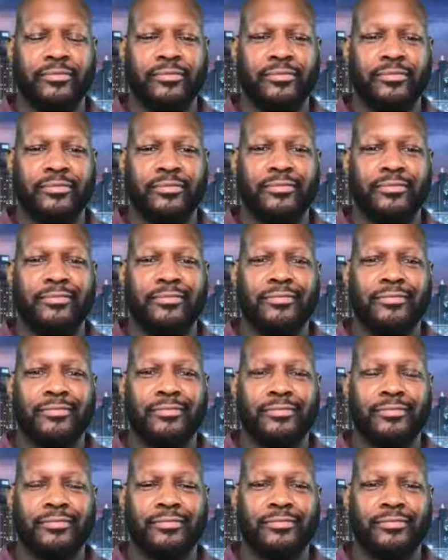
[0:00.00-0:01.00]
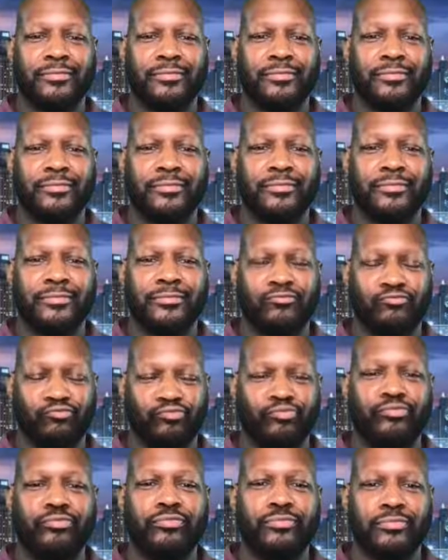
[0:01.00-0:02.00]
Monday,
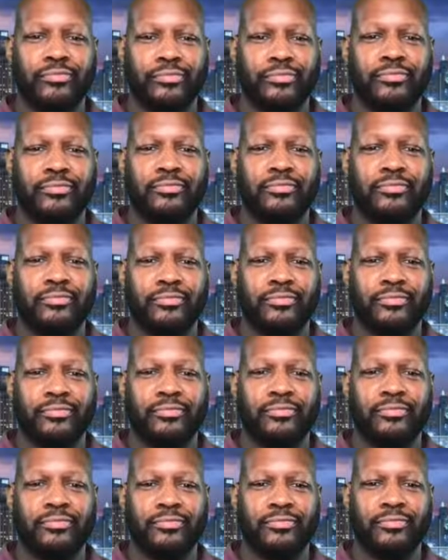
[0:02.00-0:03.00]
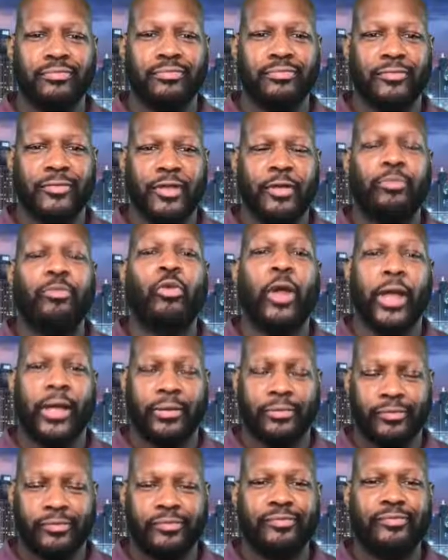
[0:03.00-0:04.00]
Thursday, Saturday. That sounds
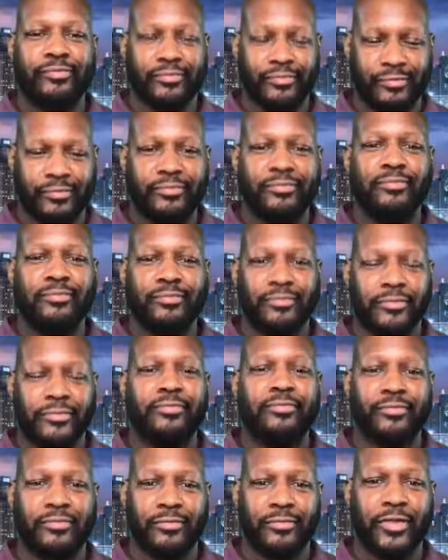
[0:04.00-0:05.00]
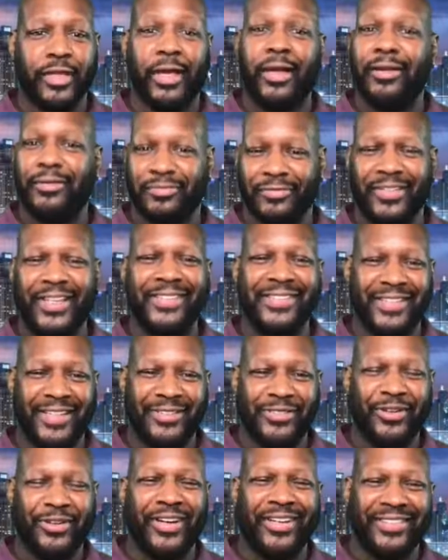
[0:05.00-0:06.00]
right, doesn't it? Yeah. Monday.
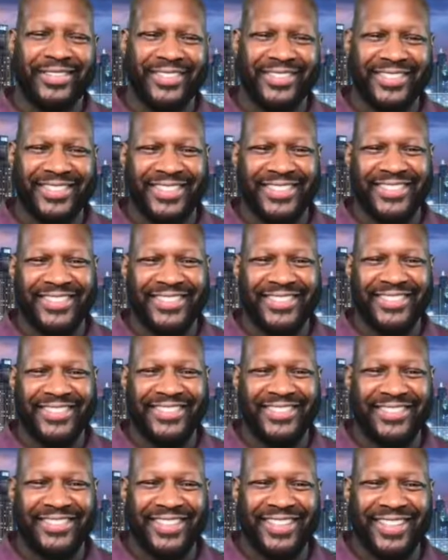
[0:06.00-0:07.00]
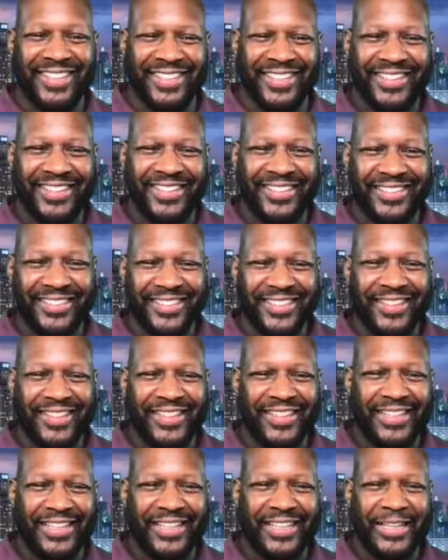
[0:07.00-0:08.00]
No.
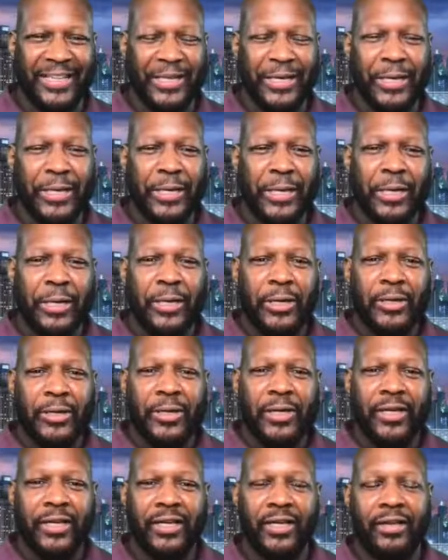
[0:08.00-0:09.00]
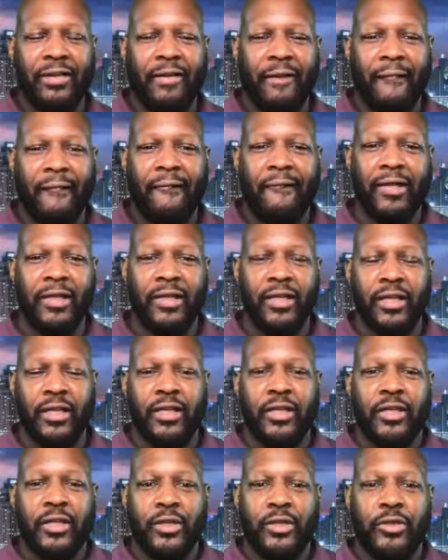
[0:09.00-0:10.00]
Tuesday, Thursday, 3 days a week,
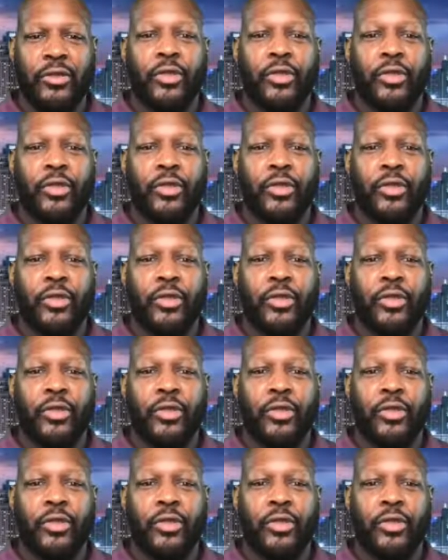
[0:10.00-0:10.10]
basically.